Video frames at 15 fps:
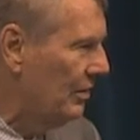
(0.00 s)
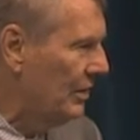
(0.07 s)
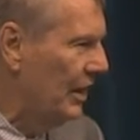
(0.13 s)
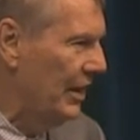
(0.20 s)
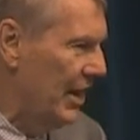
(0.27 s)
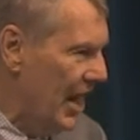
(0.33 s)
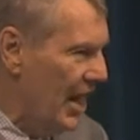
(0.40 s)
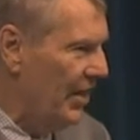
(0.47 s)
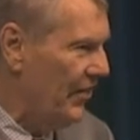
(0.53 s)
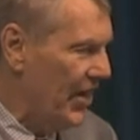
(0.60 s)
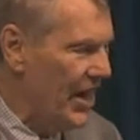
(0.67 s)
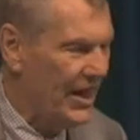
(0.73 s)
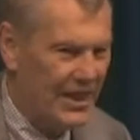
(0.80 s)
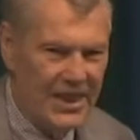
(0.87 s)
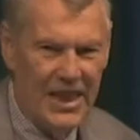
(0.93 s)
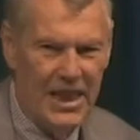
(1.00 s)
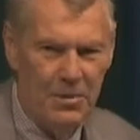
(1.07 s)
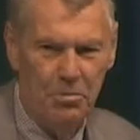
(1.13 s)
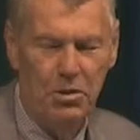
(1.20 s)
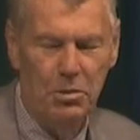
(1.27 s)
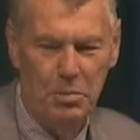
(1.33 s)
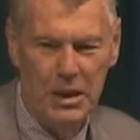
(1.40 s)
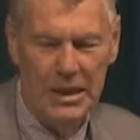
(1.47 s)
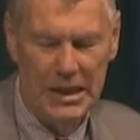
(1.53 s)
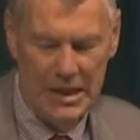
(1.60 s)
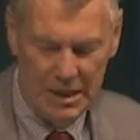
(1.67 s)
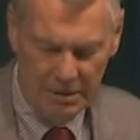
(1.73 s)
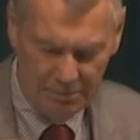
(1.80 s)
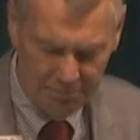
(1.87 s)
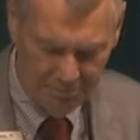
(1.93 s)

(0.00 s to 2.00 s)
and how that came to be.